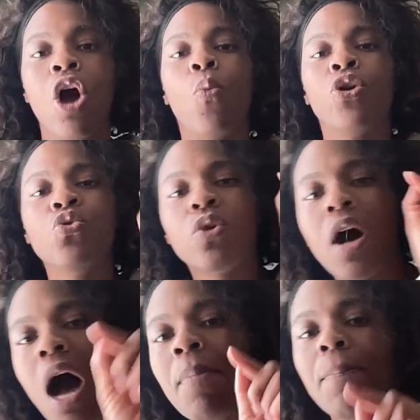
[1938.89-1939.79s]
when you
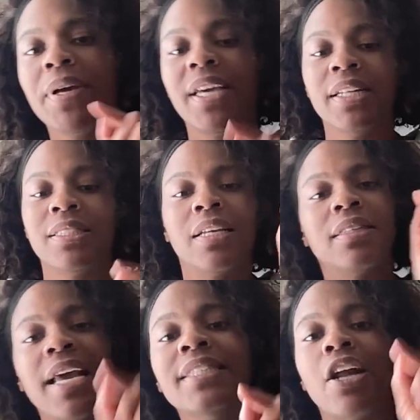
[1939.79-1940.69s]
come up against the
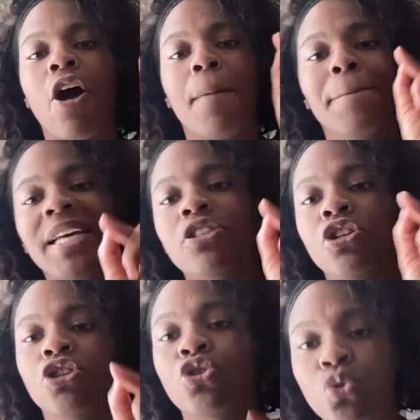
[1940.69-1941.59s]
things that are meant to
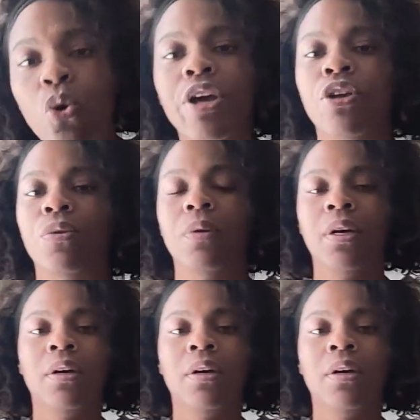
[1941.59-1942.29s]
destroy you.